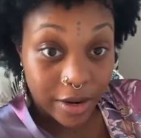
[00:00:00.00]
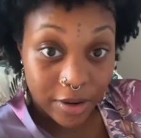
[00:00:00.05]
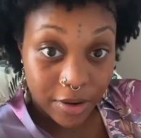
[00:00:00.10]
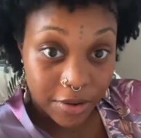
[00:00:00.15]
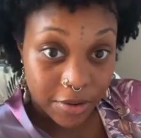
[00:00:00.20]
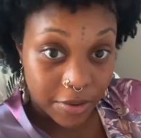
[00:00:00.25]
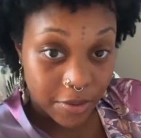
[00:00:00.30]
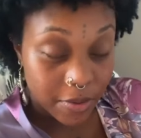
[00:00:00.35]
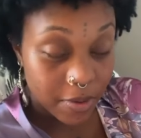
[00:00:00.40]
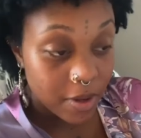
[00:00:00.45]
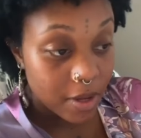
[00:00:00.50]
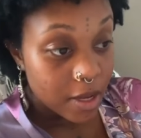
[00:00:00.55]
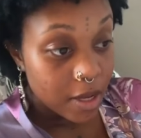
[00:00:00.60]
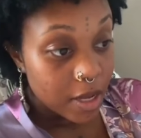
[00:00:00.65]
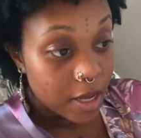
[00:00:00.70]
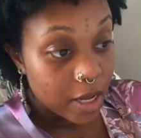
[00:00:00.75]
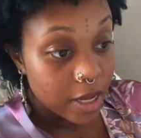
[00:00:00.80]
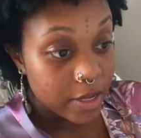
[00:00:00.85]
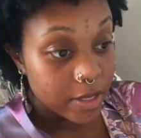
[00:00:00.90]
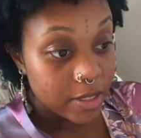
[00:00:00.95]
I do.
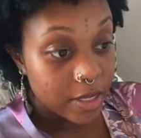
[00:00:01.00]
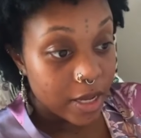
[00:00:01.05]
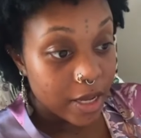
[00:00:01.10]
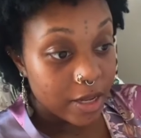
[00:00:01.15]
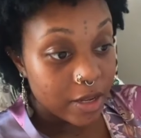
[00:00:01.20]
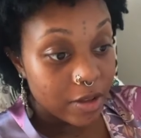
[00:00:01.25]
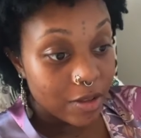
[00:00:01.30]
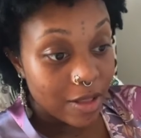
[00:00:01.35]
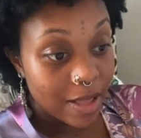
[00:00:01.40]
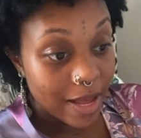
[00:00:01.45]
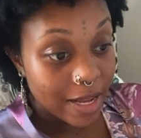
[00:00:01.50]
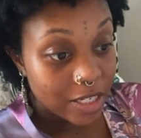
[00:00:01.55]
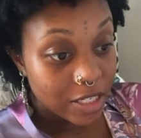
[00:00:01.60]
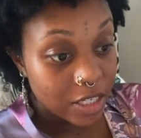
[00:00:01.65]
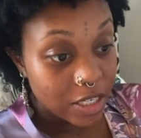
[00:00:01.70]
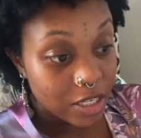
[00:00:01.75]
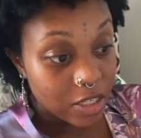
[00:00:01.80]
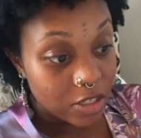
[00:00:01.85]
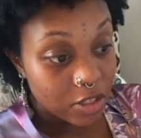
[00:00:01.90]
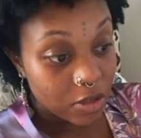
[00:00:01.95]
Is that
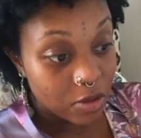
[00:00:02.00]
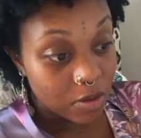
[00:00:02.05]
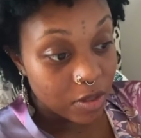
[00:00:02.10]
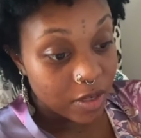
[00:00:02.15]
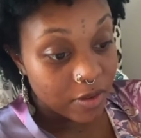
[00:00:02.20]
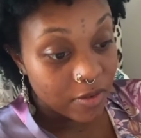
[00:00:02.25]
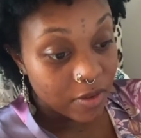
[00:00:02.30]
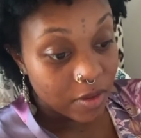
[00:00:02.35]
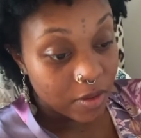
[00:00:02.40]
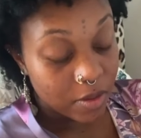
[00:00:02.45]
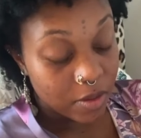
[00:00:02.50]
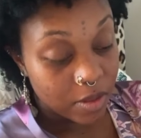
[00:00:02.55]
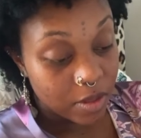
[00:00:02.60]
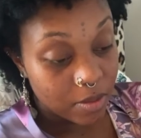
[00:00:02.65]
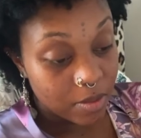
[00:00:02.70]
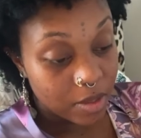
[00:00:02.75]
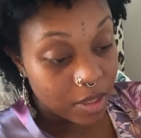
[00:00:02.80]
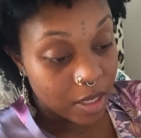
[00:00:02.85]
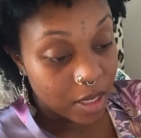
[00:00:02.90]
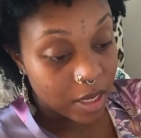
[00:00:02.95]
latching is so difficult
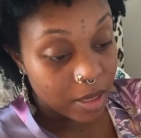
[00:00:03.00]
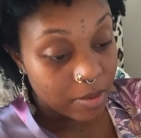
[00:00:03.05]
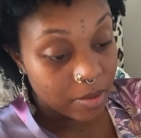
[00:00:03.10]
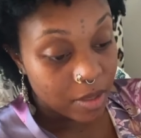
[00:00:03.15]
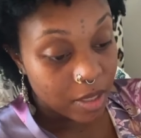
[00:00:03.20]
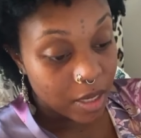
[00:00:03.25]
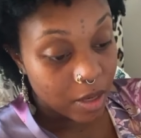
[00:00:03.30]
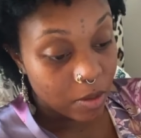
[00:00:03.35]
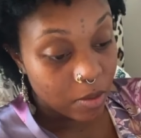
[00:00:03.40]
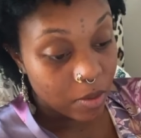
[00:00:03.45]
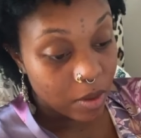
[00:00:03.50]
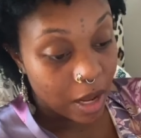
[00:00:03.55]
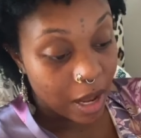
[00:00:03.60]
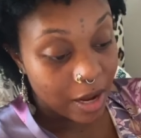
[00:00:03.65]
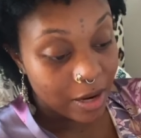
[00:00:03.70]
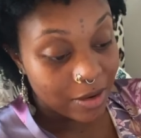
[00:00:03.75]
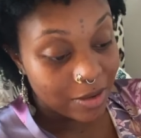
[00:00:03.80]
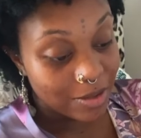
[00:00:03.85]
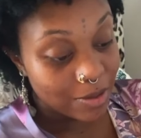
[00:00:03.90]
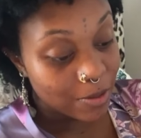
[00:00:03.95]
sometimes that
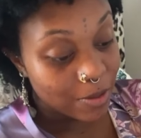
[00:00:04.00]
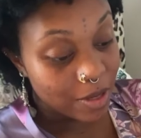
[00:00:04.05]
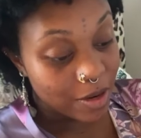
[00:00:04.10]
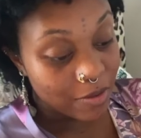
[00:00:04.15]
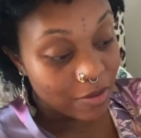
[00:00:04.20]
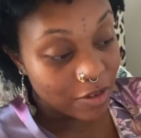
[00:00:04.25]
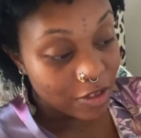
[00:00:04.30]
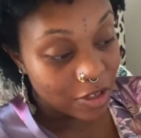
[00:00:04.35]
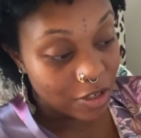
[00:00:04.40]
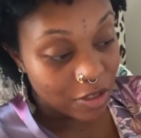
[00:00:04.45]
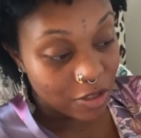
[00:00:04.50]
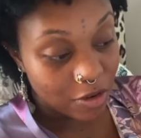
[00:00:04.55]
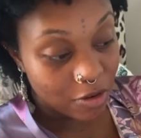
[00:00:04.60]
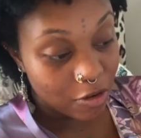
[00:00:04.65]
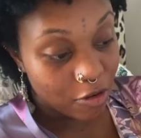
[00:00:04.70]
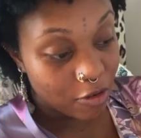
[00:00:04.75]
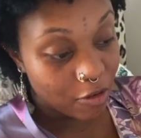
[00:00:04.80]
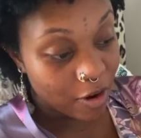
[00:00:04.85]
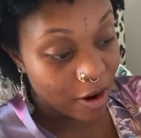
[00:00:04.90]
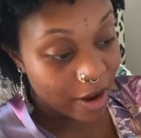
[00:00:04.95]
I, whenever
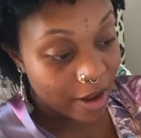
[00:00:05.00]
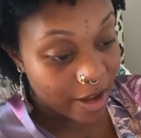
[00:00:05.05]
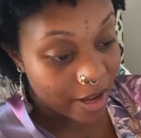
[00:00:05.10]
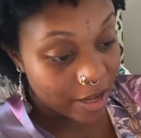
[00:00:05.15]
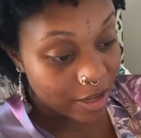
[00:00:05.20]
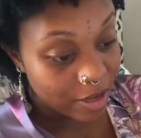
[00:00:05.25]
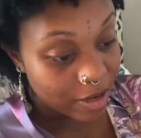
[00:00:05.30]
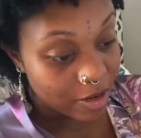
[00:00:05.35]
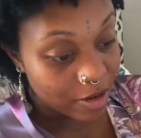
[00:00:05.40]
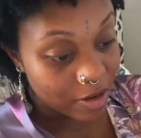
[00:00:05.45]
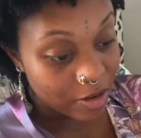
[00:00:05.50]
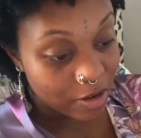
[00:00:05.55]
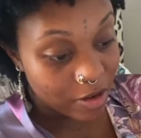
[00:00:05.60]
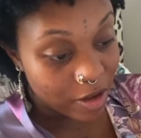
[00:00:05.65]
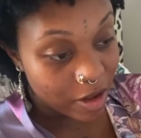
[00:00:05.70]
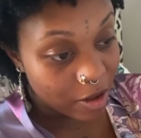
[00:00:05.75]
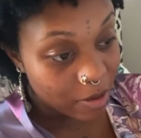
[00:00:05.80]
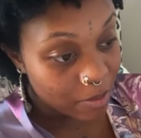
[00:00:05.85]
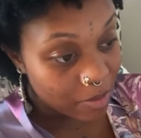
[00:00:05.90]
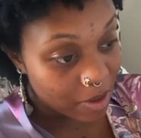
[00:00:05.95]
she's crying
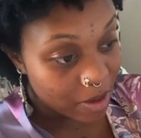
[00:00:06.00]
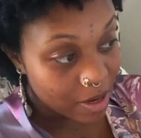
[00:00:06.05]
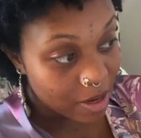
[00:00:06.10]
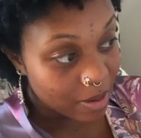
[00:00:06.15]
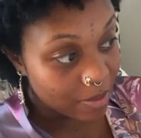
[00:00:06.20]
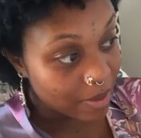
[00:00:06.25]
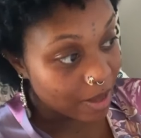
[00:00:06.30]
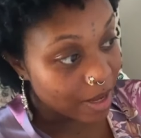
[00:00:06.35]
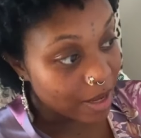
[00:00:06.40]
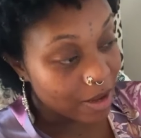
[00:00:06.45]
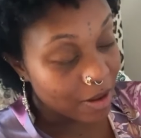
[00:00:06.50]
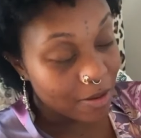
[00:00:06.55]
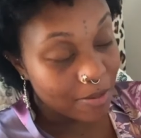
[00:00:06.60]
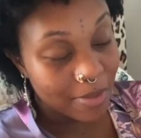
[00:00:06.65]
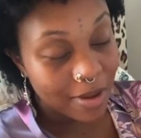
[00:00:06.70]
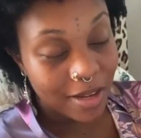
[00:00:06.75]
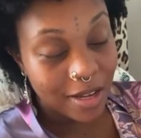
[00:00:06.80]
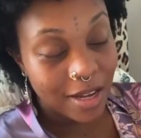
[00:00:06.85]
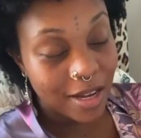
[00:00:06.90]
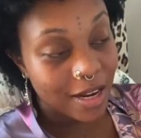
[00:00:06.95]
and yelping, I'm like,
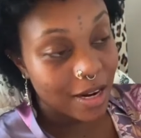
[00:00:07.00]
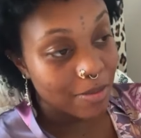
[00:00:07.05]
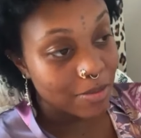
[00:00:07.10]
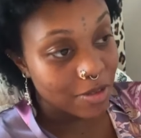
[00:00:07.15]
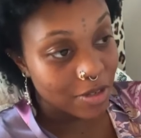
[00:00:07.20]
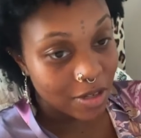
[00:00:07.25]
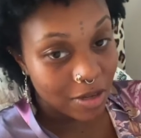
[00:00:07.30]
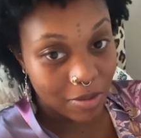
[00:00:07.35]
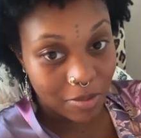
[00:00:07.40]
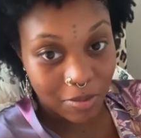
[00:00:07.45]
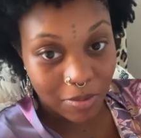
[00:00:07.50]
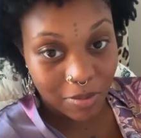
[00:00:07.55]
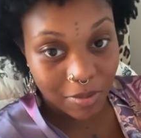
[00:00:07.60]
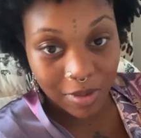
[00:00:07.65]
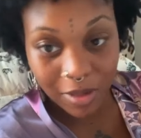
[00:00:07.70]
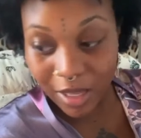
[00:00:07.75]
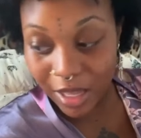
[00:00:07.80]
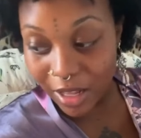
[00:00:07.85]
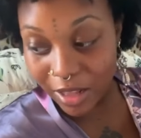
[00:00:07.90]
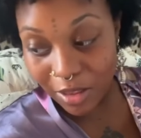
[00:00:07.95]
oh my God, I'm just going to
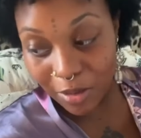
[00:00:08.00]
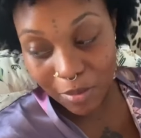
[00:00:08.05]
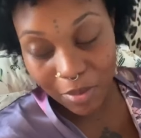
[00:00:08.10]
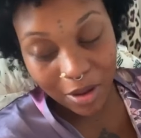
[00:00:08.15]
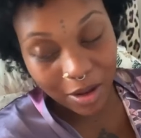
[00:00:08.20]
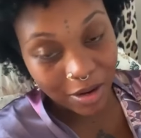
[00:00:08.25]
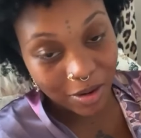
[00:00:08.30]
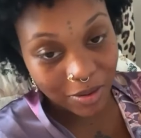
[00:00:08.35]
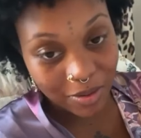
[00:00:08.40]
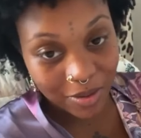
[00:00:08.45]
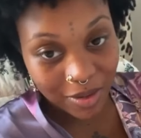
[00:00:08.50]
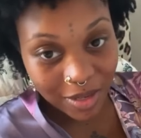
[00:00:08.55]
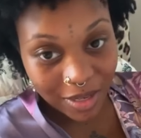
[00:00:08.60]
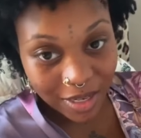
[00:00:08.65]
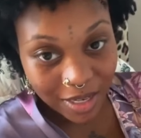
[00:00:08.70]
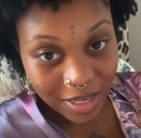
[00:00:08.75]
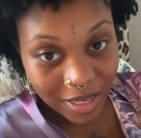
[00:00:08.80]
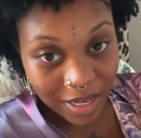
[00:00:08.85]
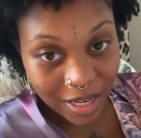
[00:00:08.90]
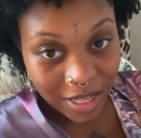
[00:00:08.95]
get the bottle
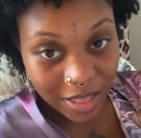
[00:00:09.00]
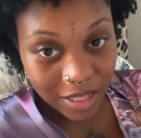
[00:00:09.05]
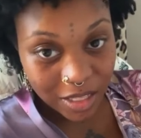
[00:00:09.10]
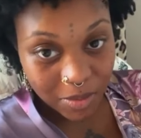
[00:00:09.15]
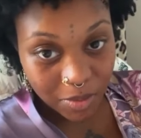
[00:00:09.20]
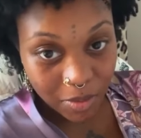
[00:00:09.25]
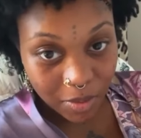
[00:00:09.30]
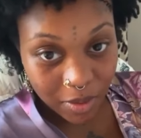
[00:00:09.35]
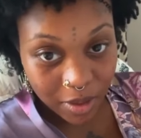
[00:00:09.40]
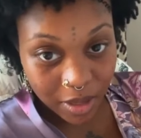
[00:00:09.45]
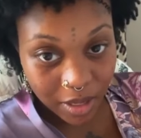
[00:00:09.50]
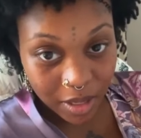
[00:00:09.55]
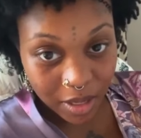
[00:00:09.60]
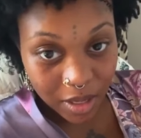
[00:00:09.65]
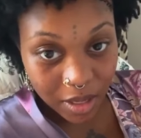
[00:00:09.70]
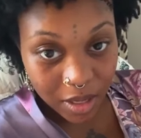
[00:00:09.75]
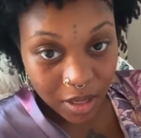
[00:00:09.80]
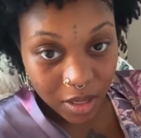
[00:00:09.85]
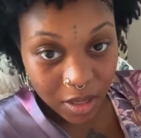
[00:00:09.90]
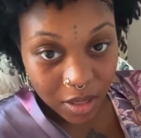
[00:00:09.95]
at this point.